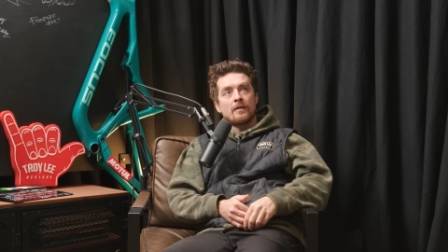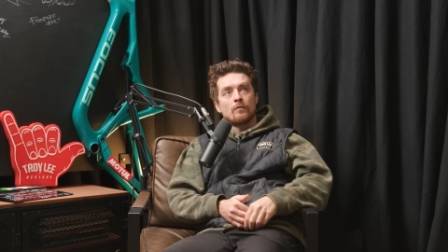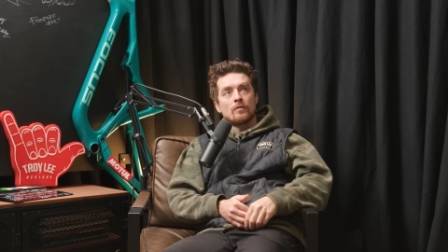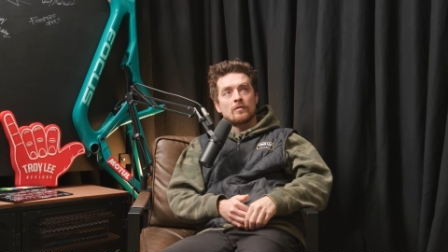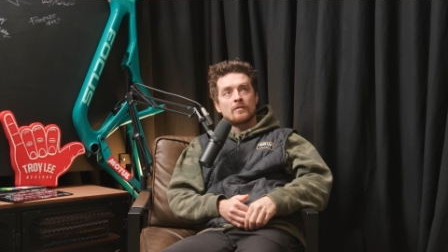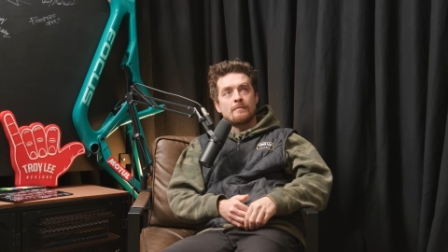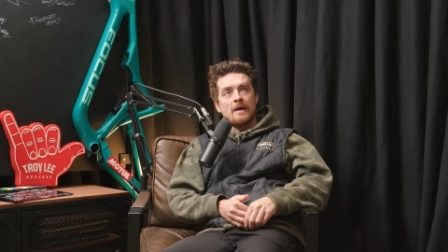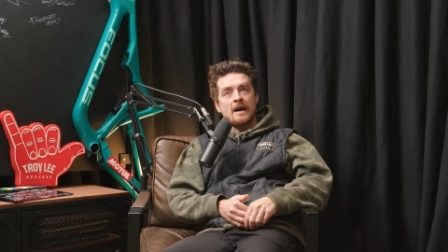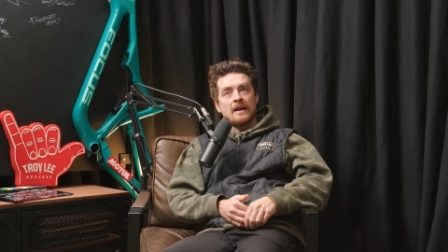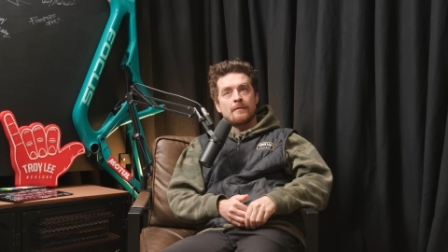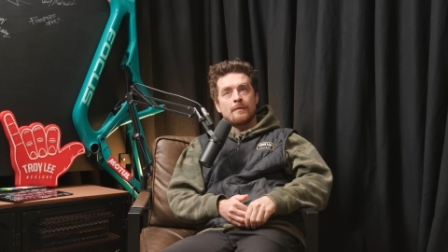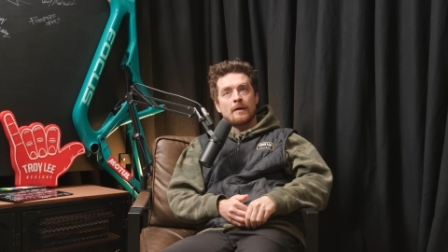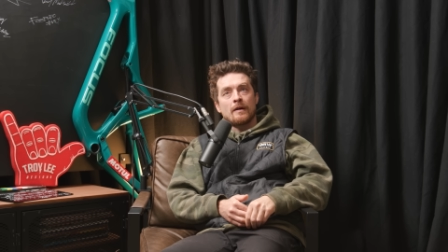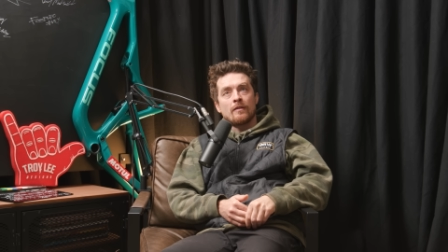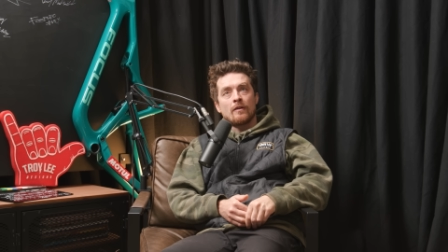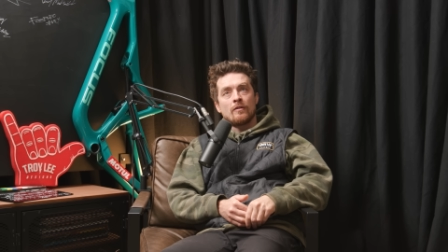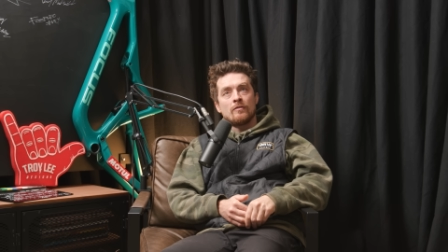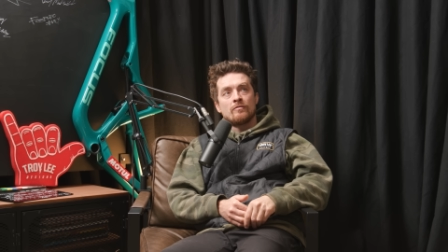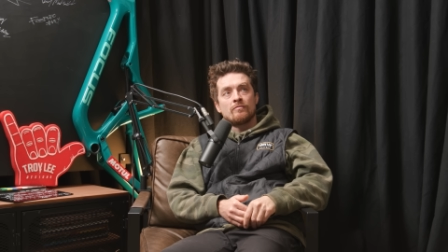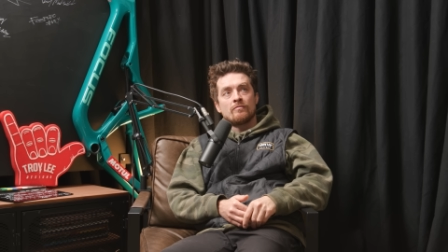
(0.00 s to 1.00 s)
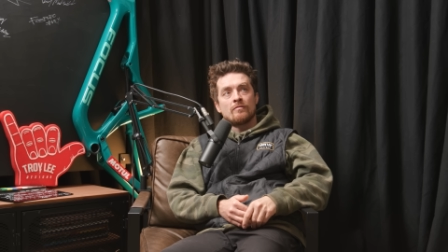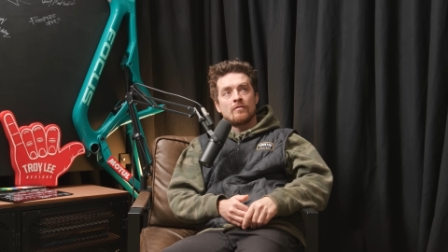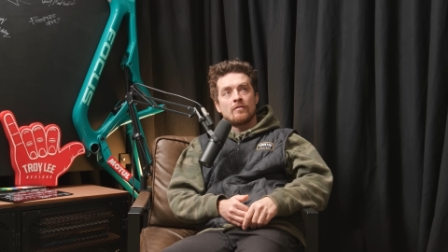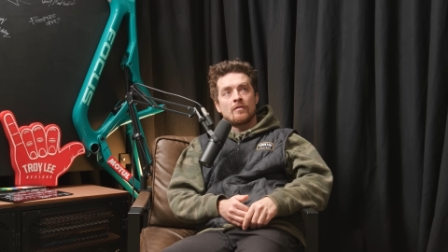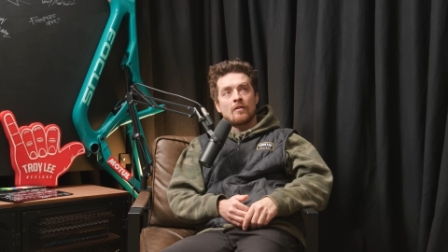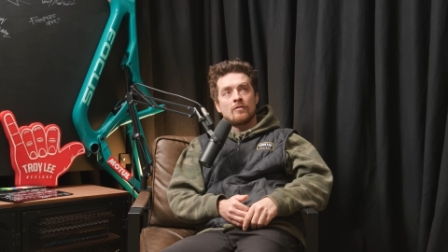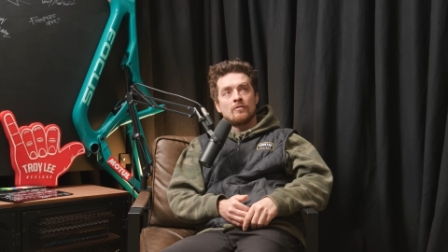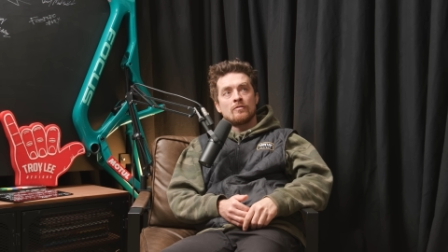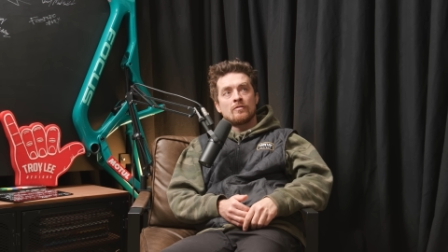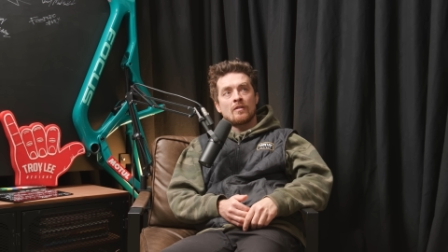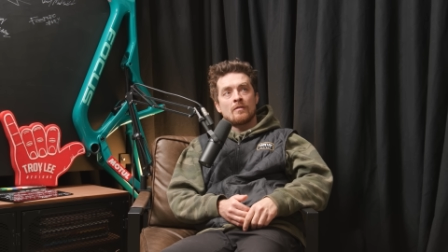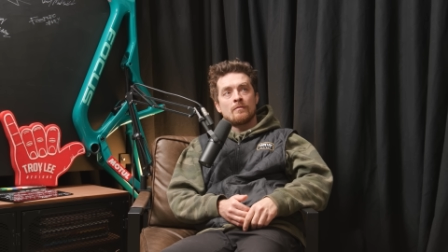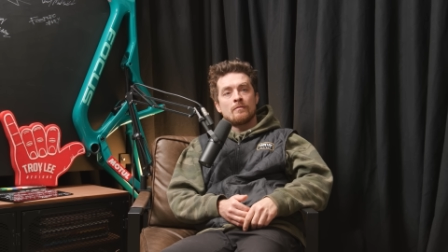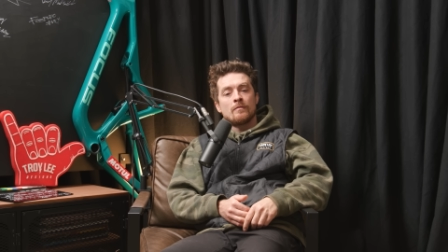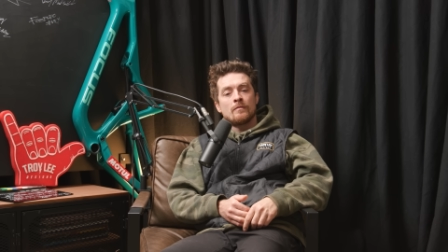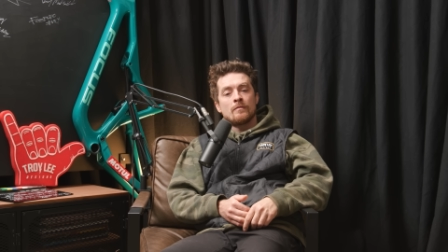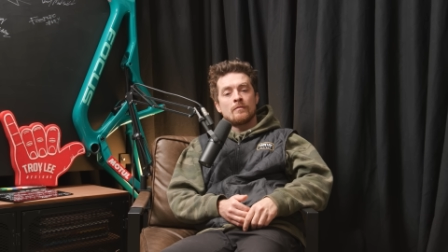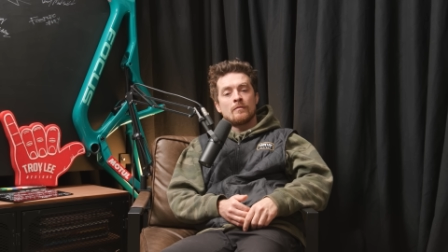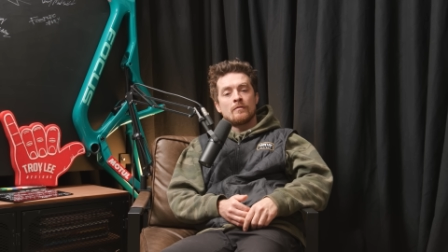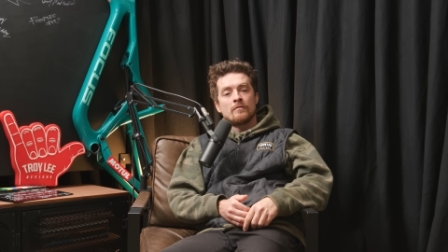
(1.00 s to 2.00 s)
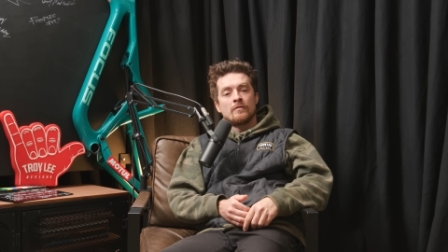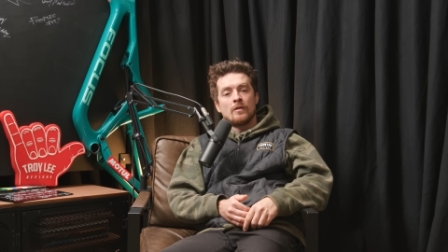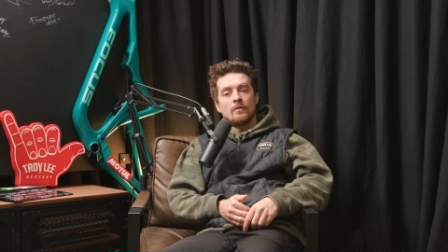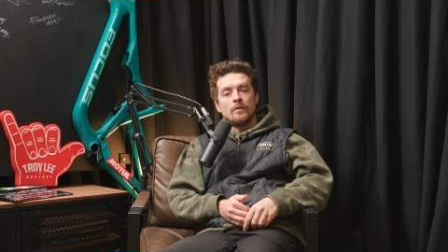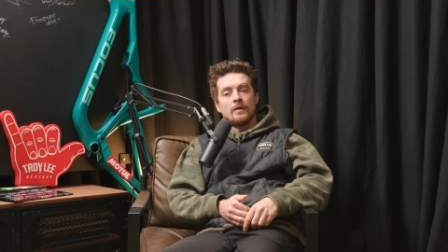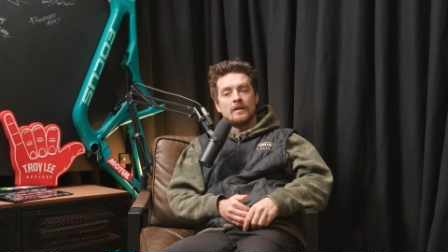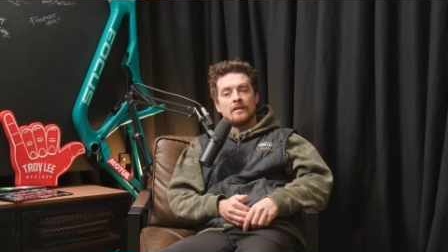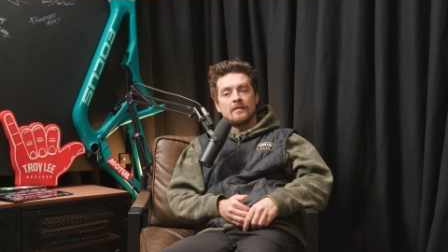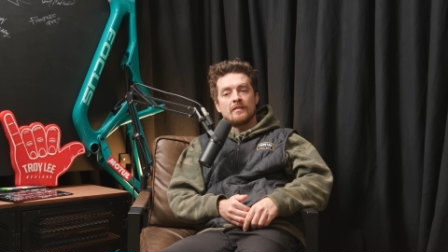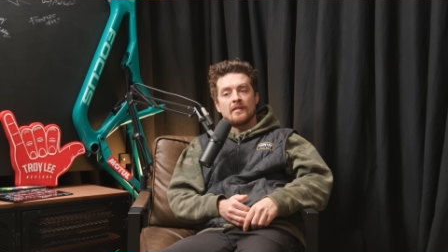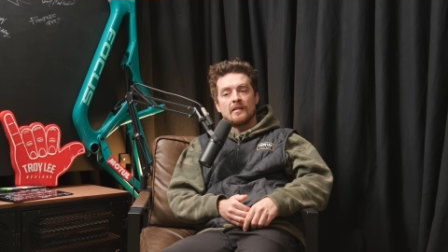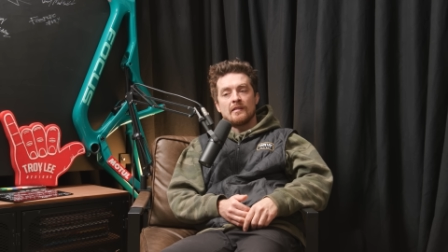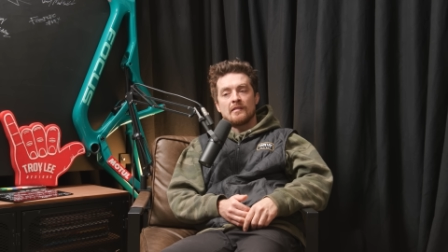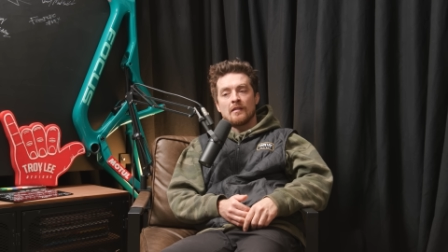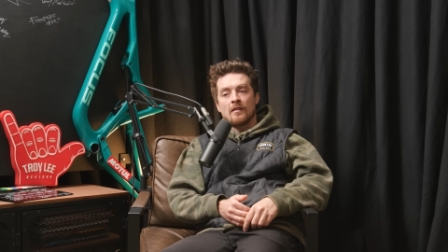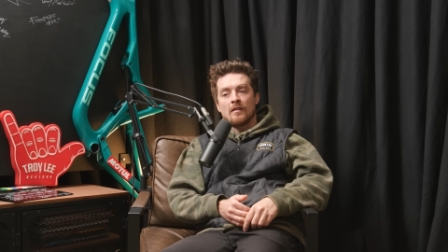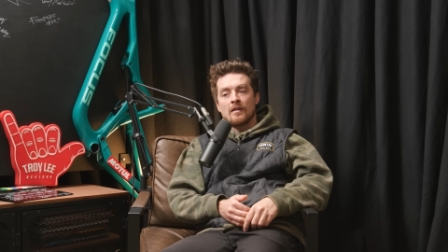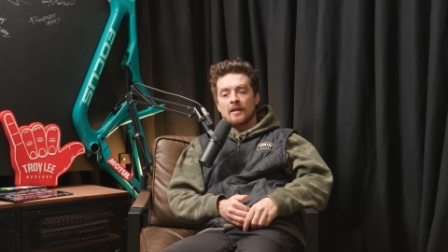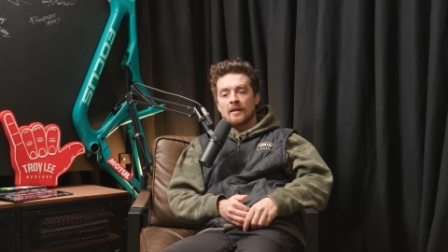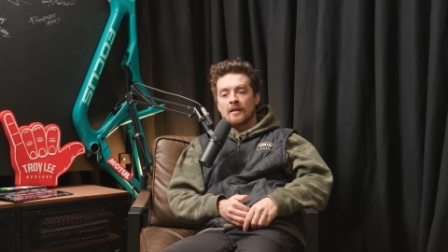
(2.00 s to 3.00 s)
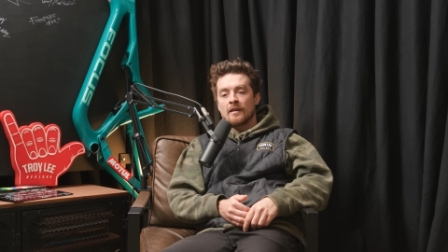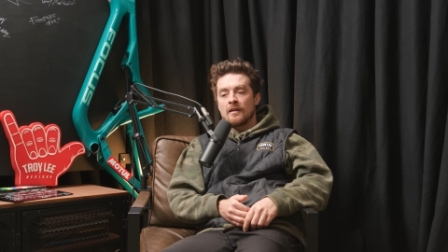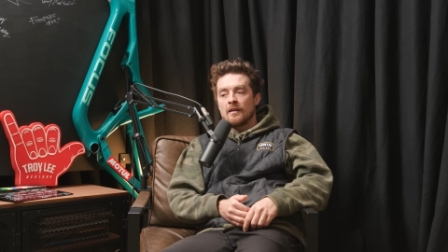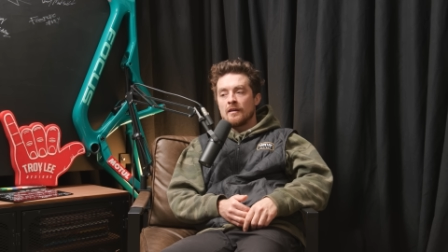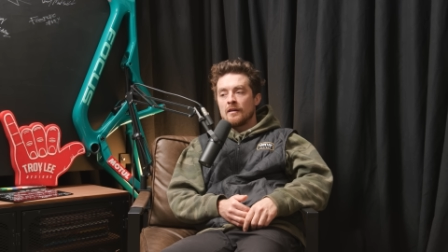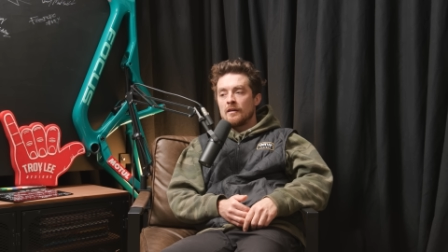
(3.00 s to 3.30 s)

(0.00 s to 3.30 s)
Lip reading: what's mad about those ruins is like,